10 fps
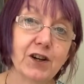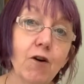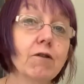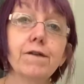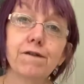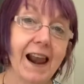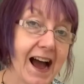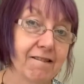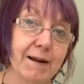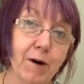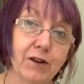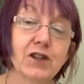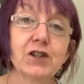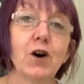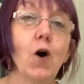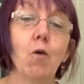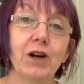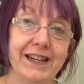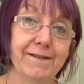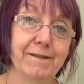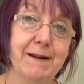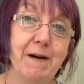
or a flowery monster, or whatever it